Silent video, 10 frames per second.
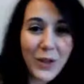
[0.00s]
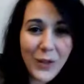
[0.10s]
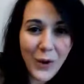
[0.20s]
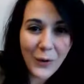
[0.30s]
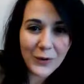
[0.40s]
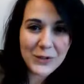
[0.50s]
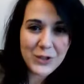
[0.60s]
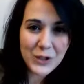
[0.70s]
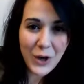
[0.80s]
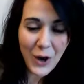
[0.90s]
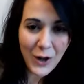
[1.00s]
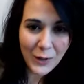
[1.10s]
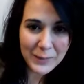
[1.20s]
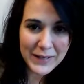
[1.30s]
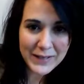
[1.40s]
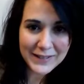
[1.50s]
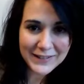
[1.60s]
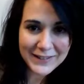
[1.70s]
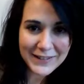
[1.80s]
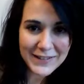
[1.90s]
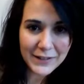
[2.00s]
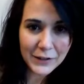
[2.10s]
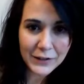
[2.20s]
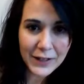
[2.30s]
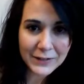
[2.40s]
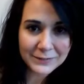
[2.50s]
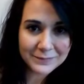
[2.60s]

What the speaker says: The holes should all be in a single line.